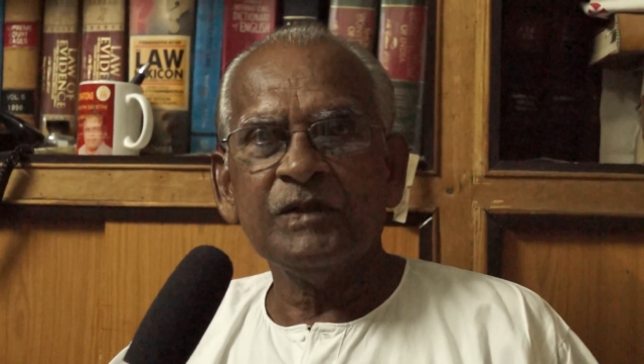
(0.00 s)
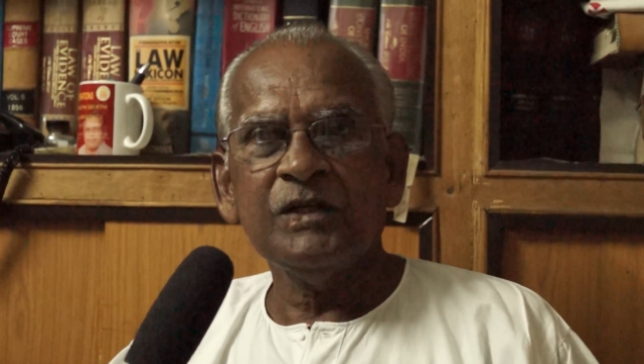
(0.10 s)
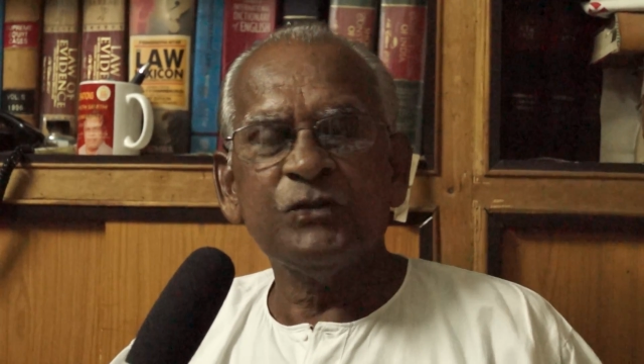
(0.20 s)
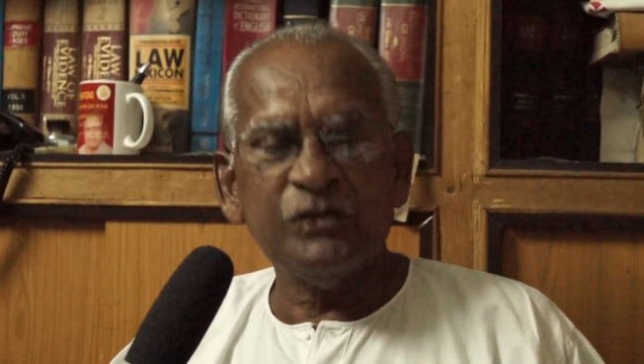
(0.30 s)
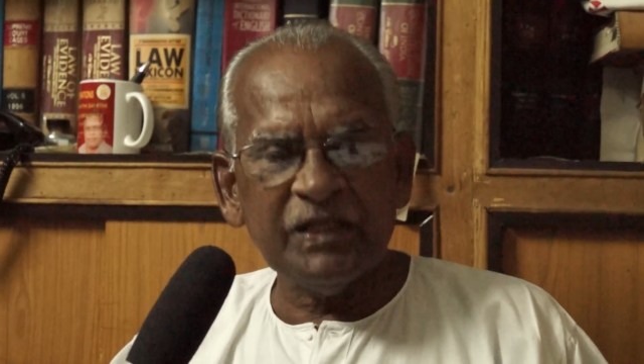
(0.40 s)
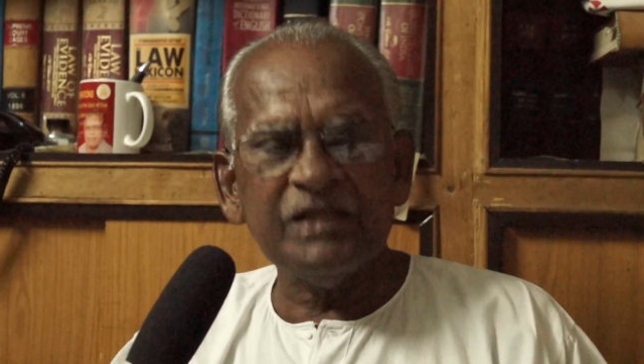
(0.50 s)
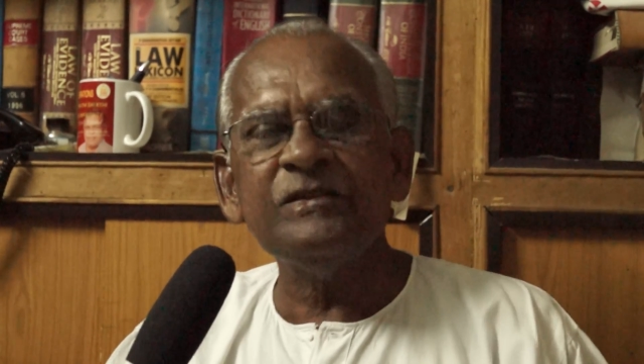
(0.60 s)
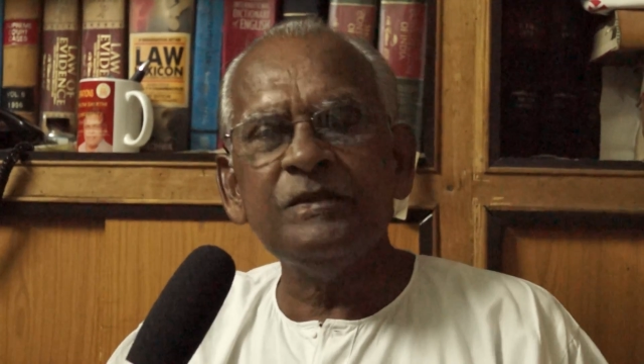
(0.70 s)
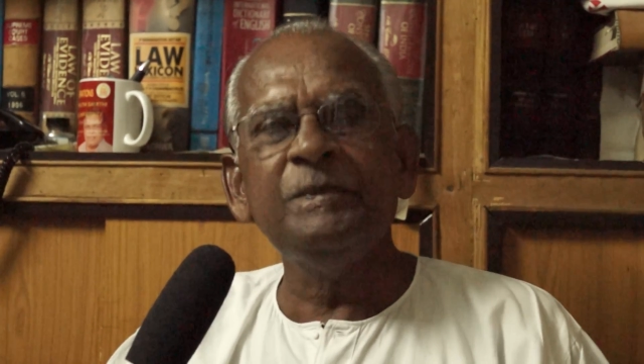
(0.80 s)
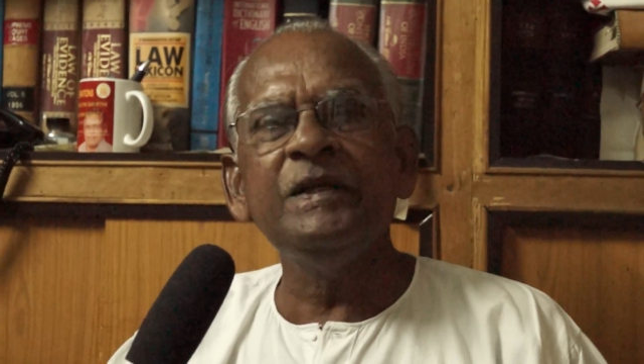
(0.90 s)
So that is
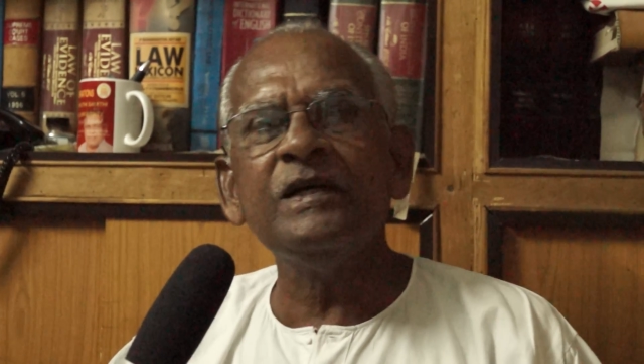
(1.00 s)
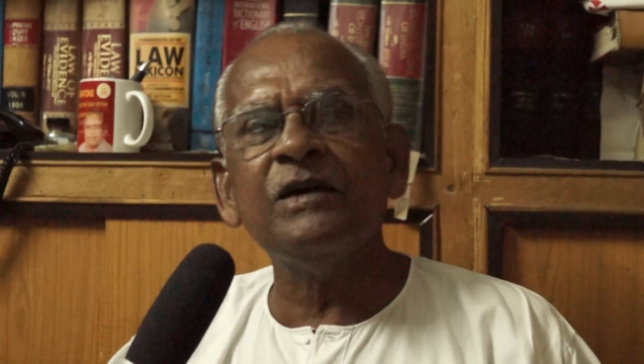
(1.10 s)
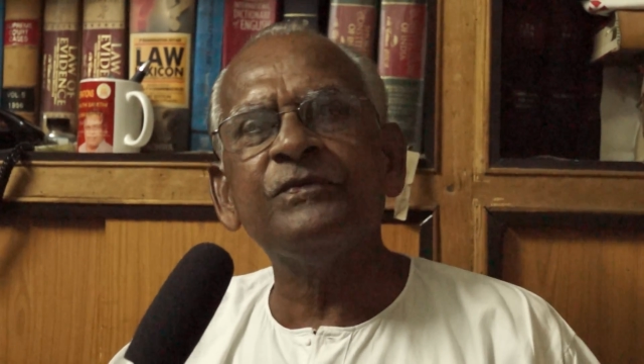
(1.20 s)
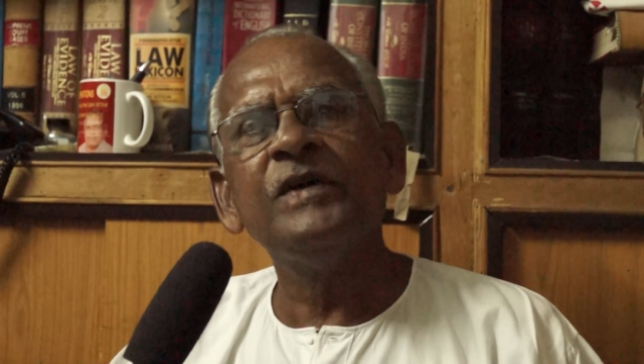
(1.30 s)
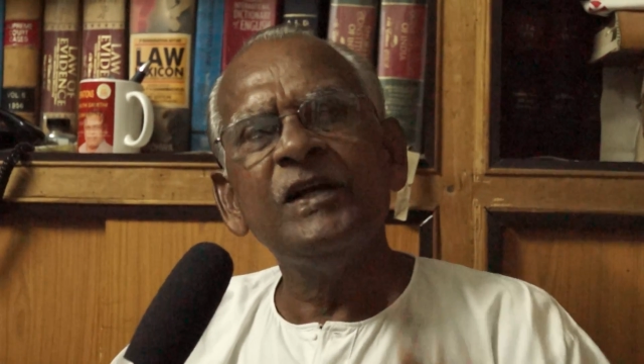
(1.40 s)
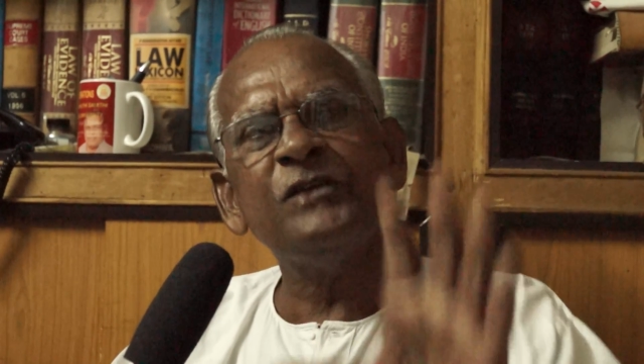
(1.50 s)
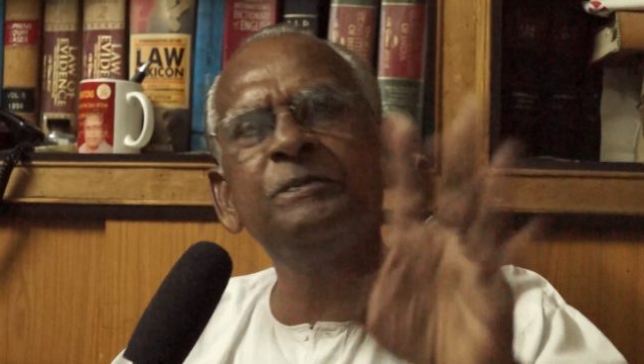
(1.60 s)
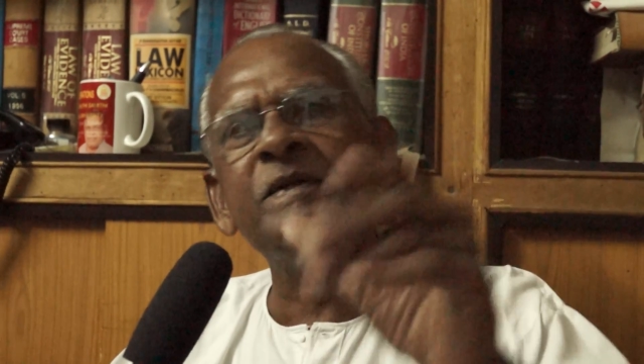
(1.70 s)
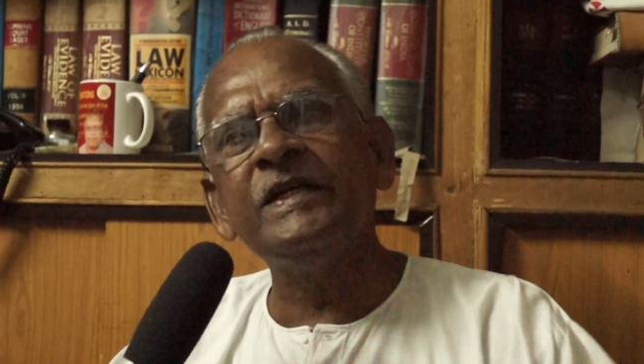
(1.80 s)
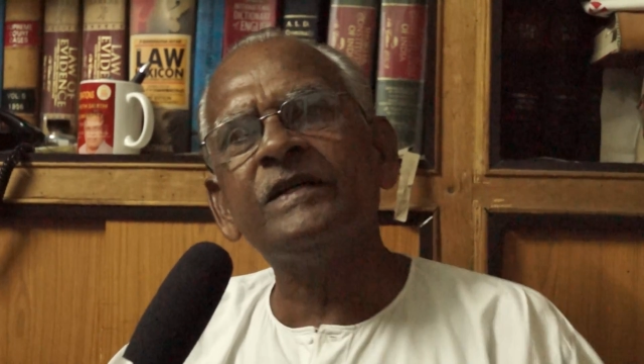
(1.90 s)
the meaning of a
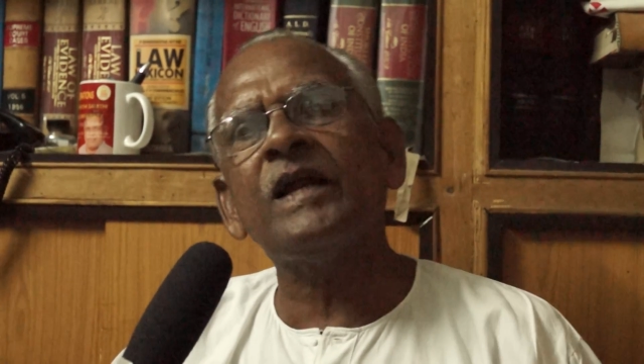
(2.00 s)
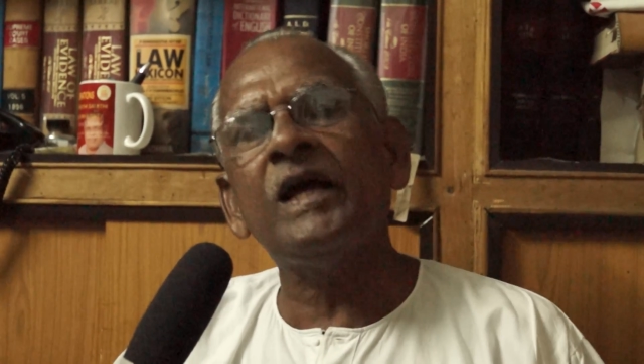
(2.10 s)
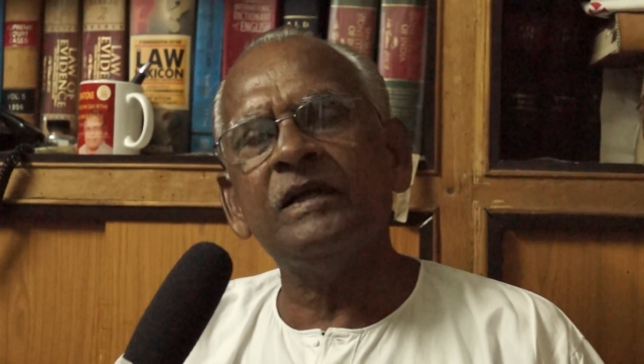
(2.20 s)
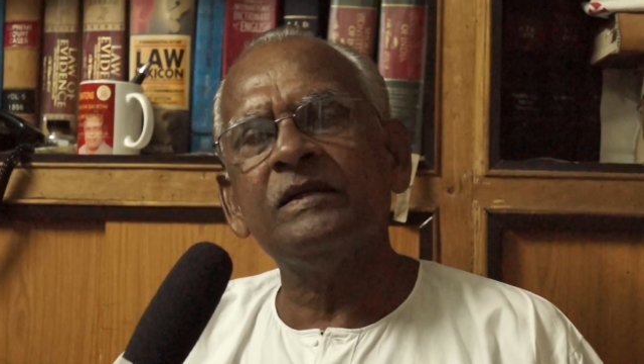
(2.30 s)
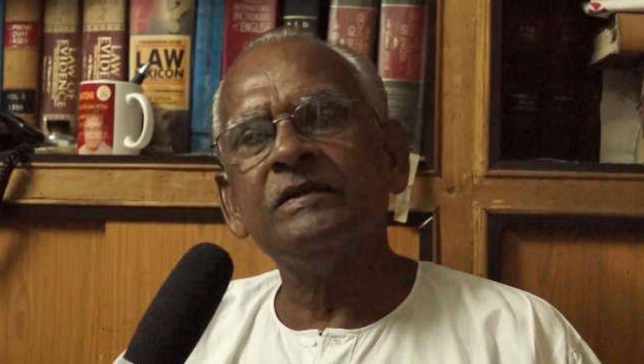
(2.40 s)
speedy trial.